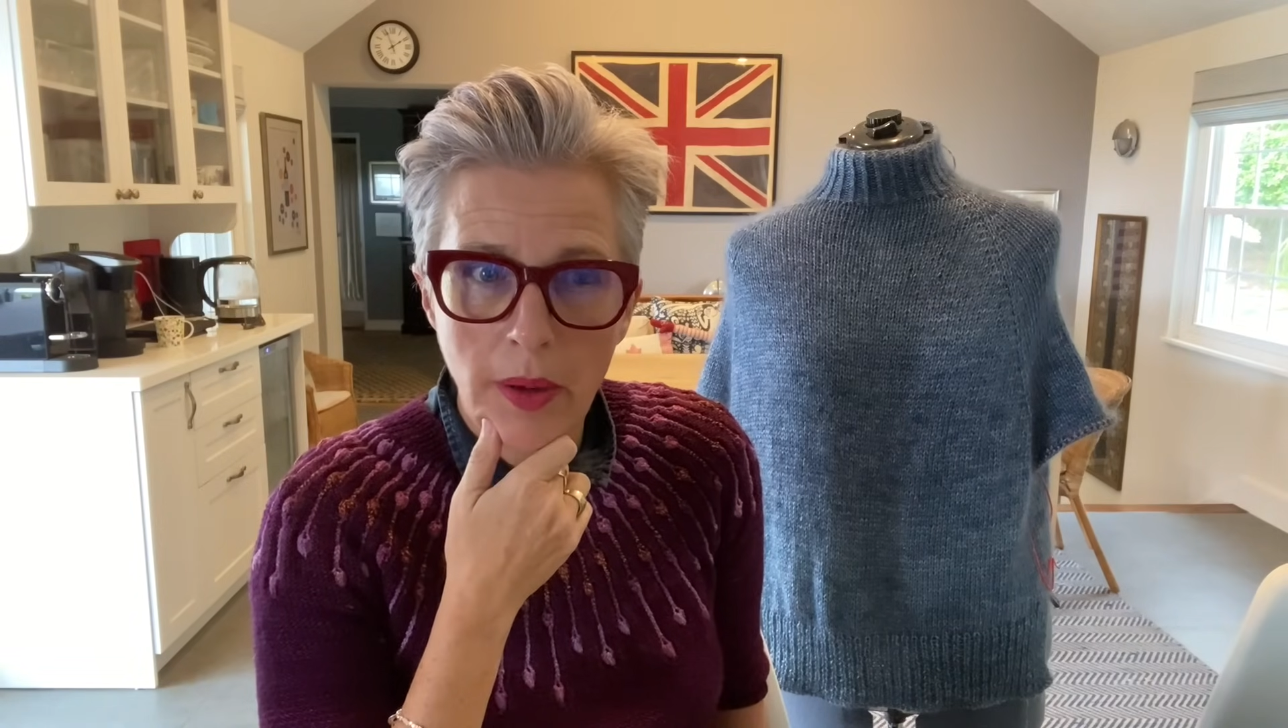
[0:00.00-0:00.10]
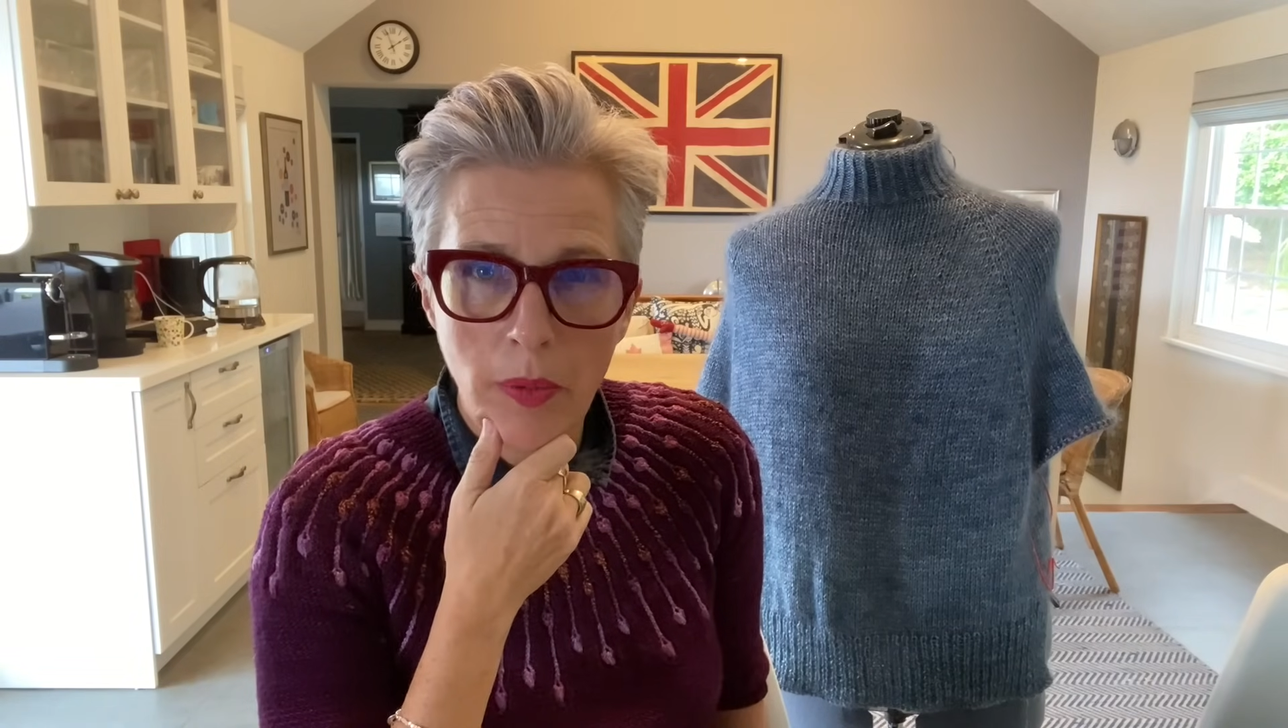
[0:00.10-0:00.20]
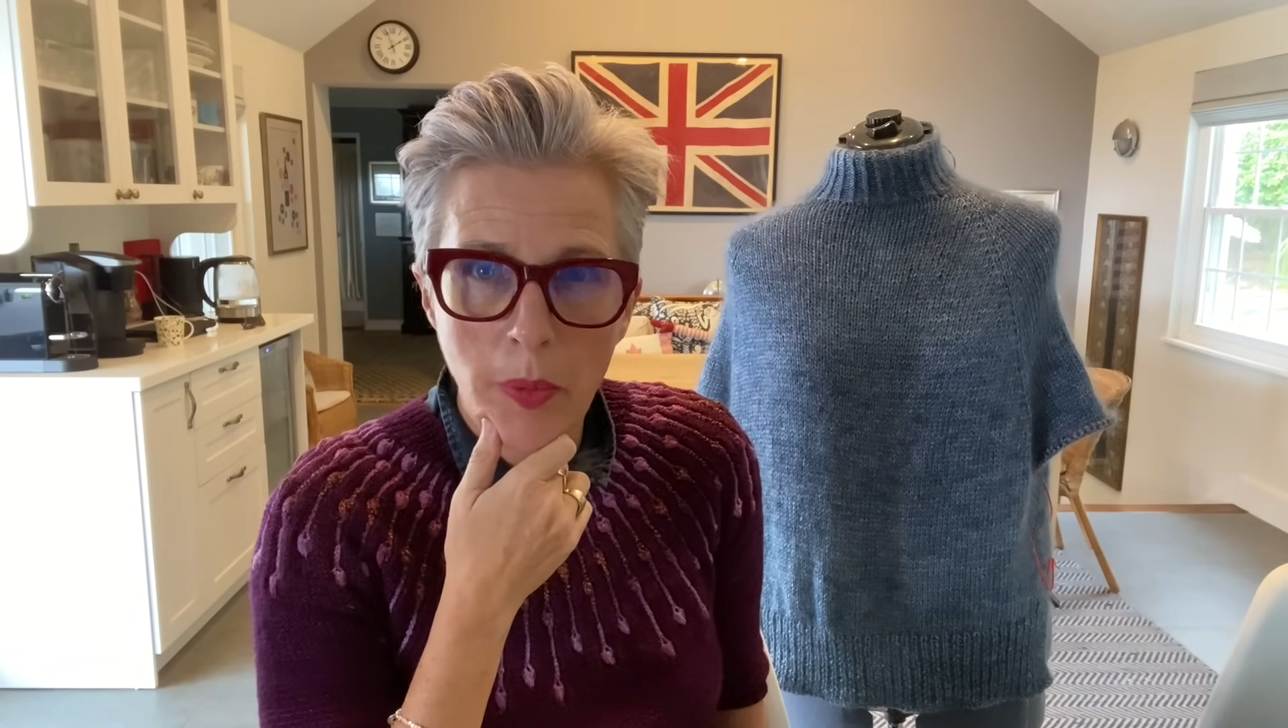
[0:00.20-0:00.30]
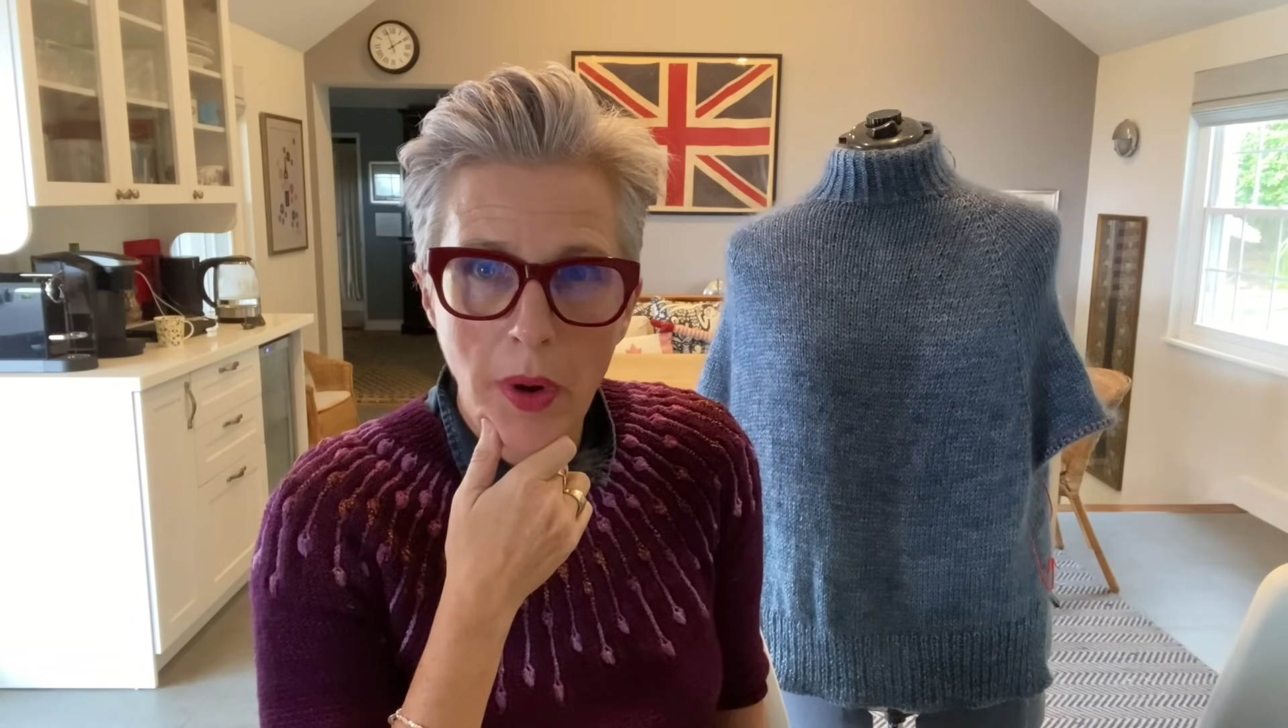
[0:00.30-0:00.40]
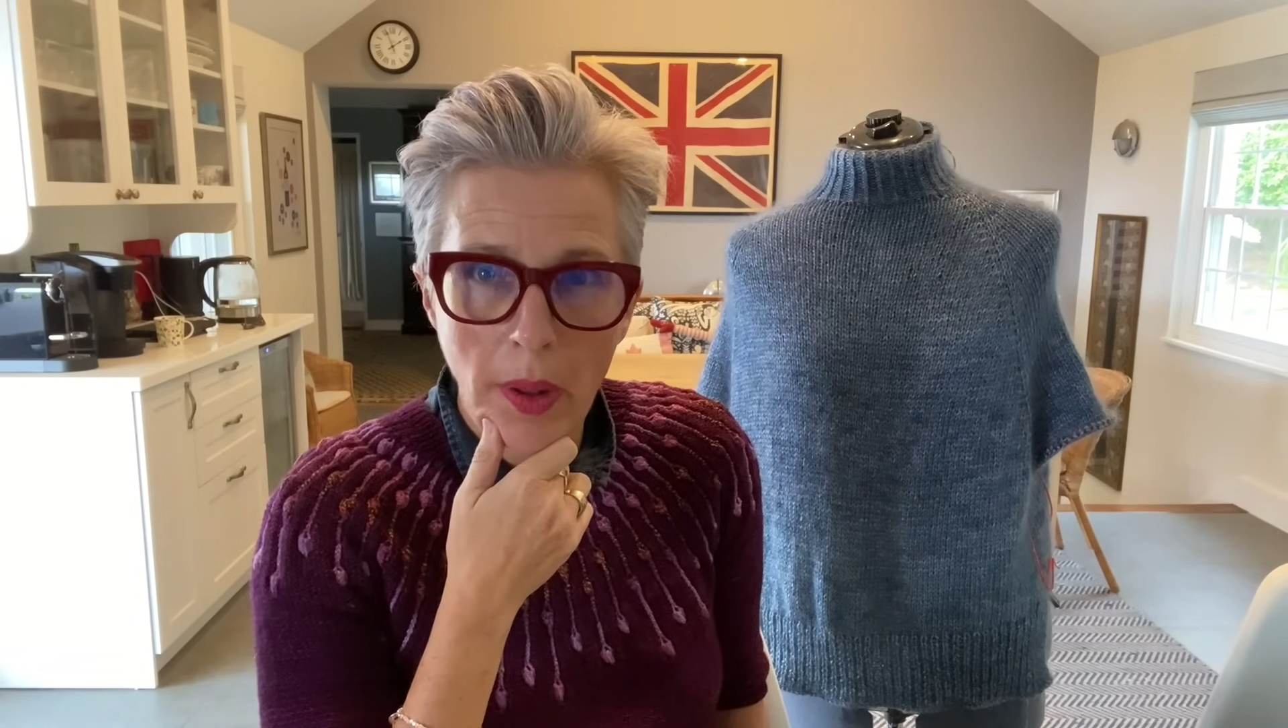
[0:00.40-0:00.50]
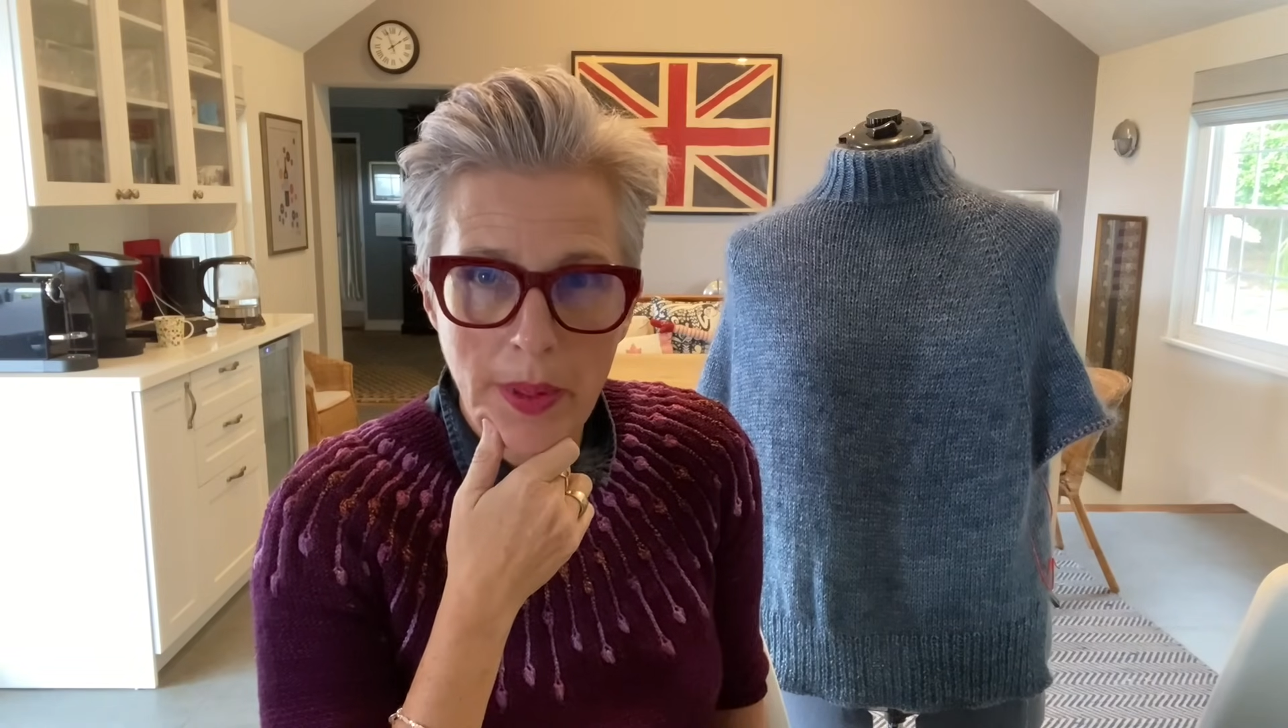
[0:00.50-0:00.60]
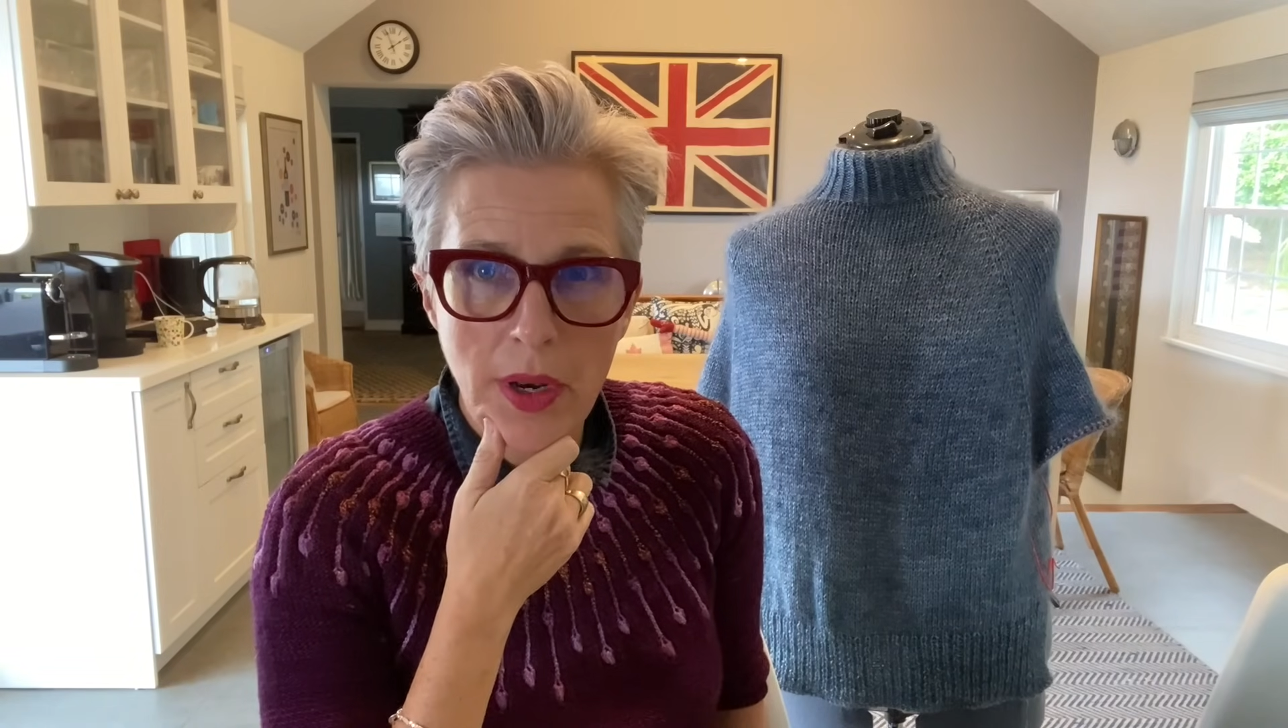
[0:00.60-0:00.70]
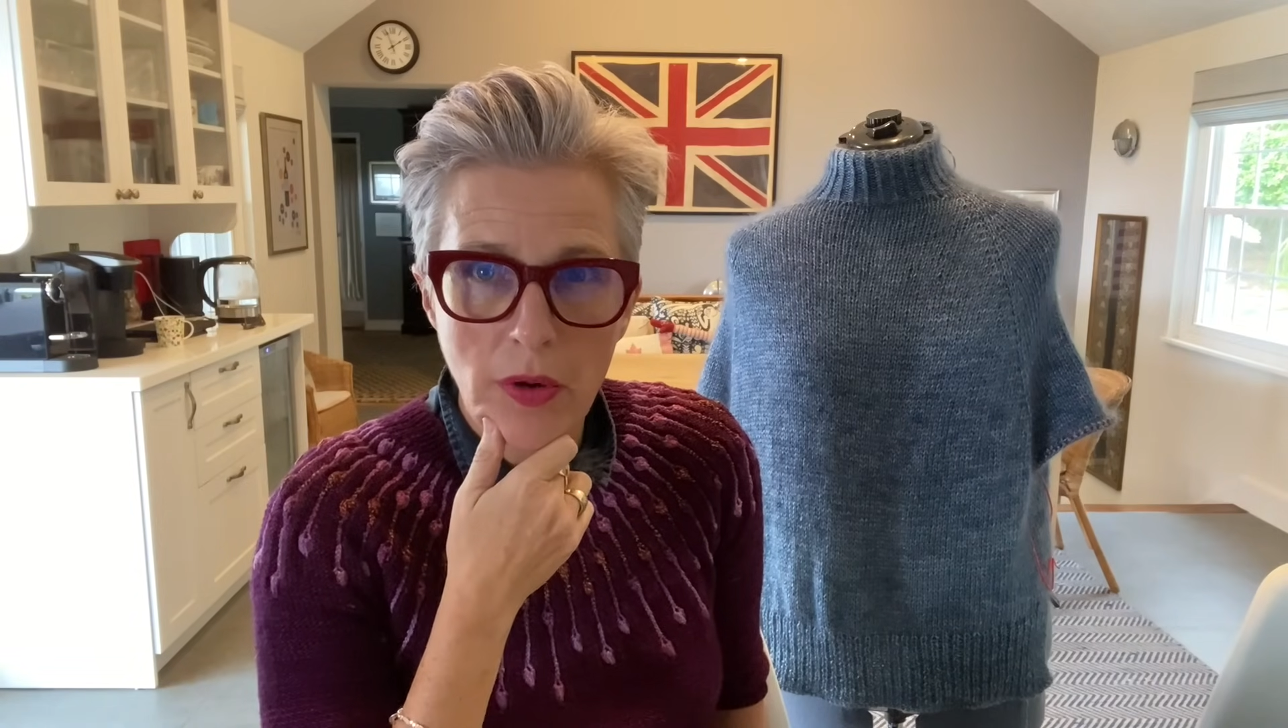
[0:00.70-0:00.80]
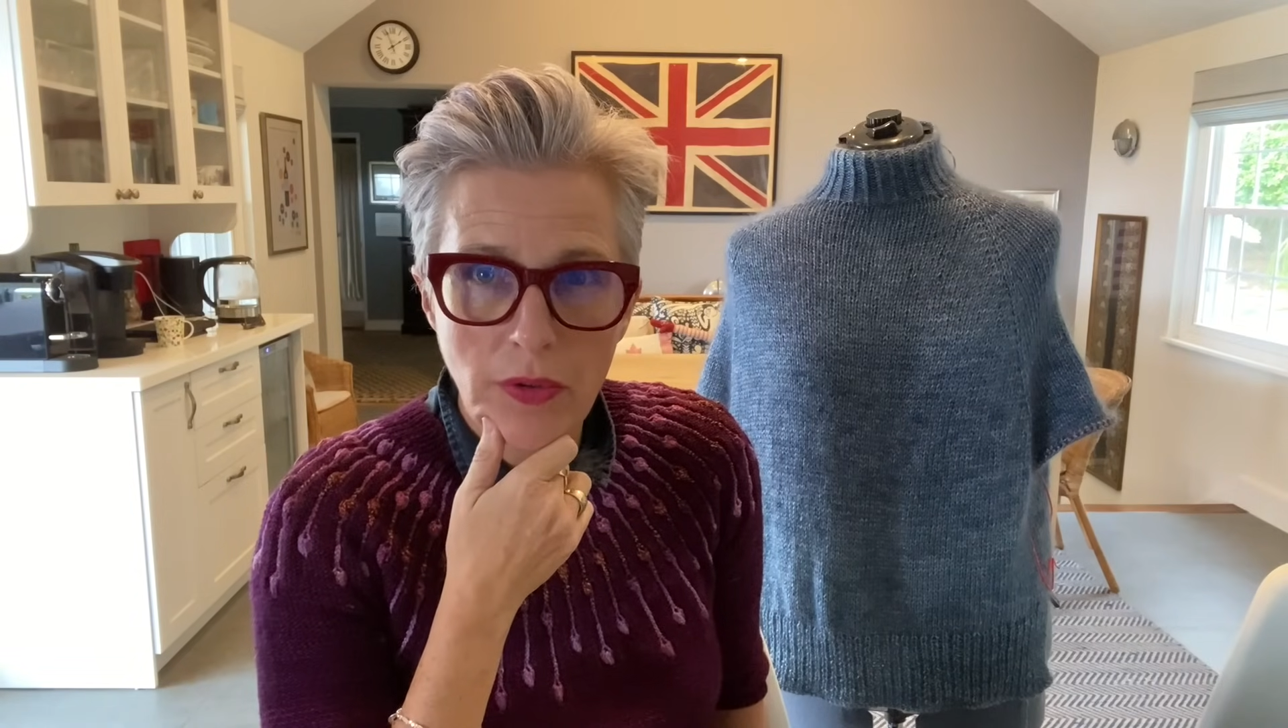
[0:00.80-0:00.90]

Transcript: will probably know